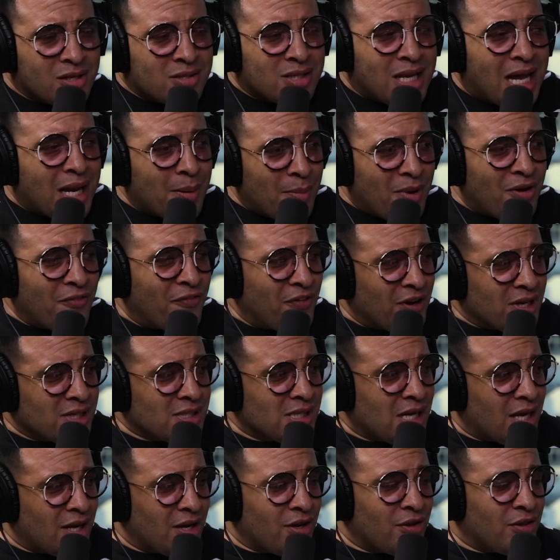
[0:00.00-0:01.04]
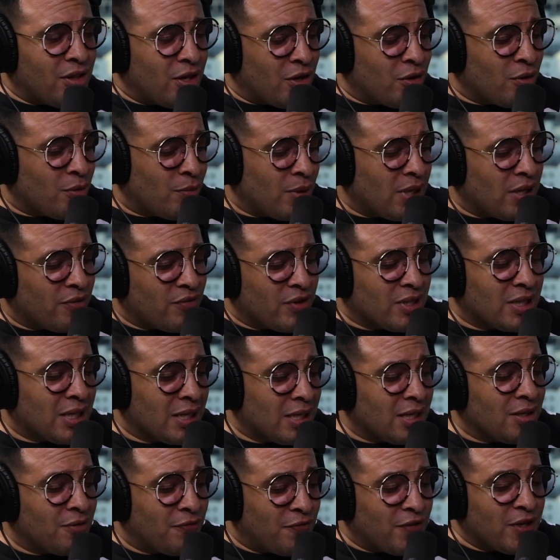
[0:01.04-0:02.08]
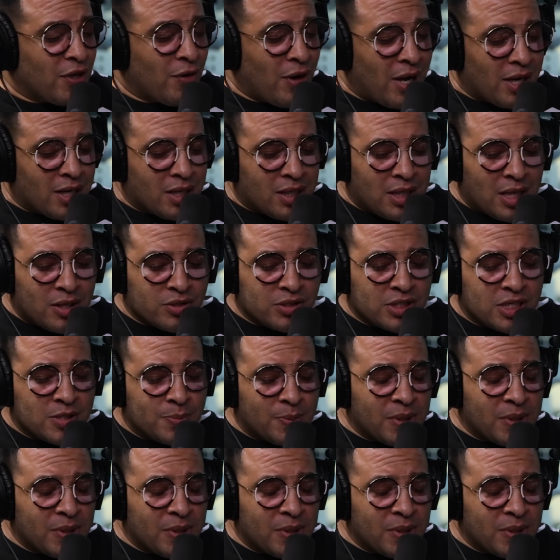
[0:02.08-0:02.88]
There's a lot of motherfuckers out here that are irrelevant that need to figure out a clout chase.